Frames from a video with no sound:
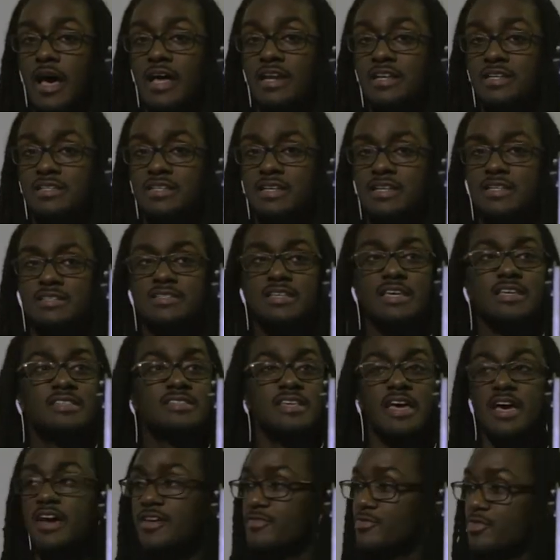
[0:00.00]
And
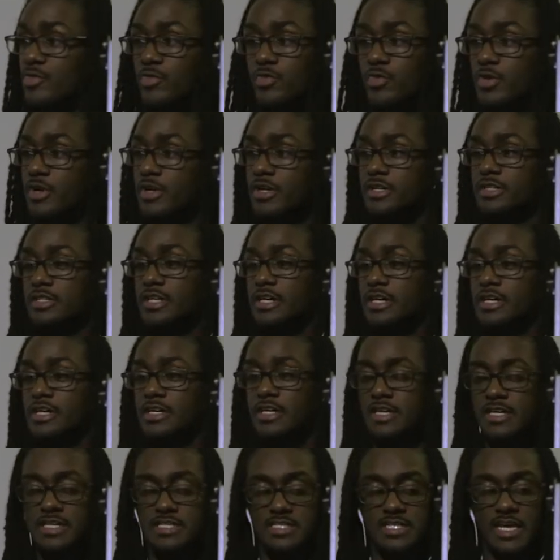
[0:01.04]
it's everywhere,
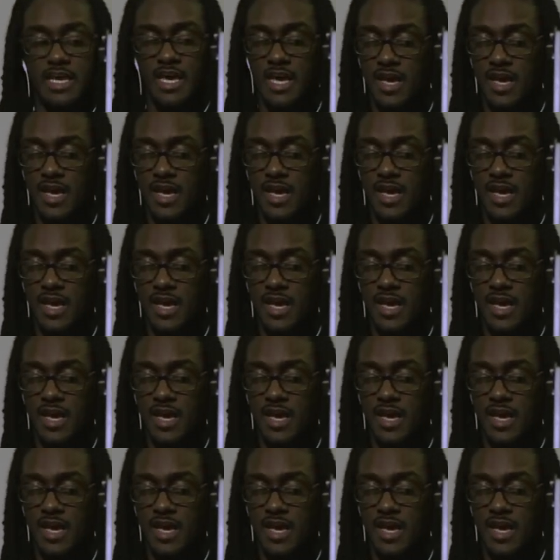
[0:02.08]
dog. Yeah. It's